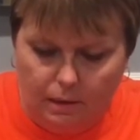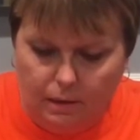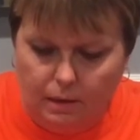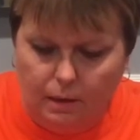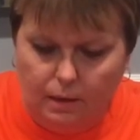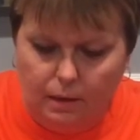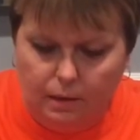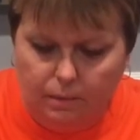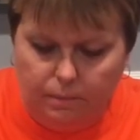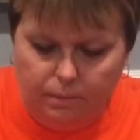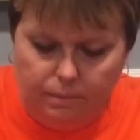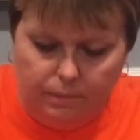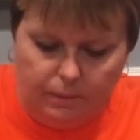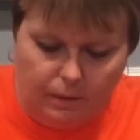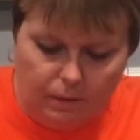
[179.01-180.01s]

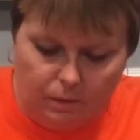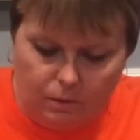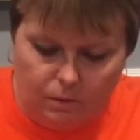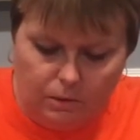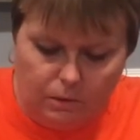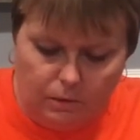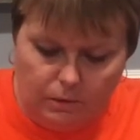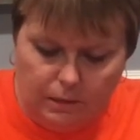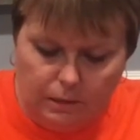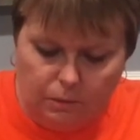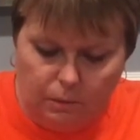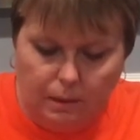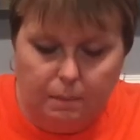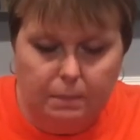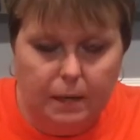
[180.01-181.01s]
Of course, on this
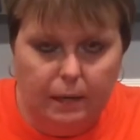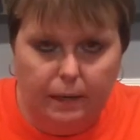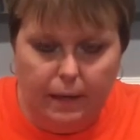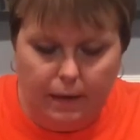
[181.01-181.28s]
one, I'm not